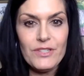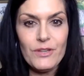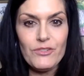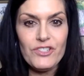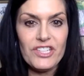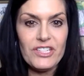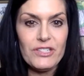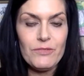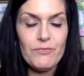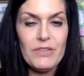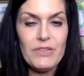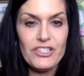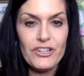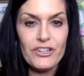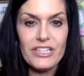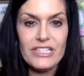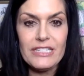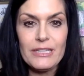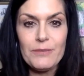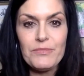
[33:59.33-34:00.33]
So just be
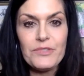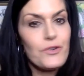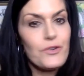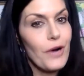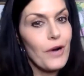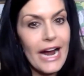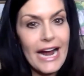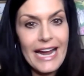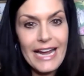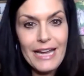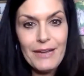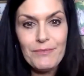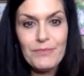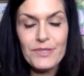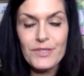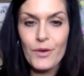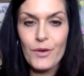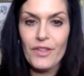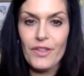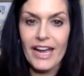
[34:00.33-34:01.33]
sure to subscribe
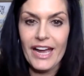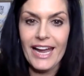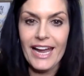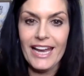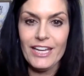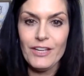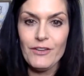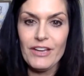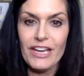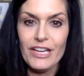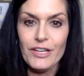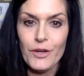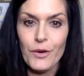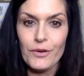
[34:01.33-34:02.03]
so that you get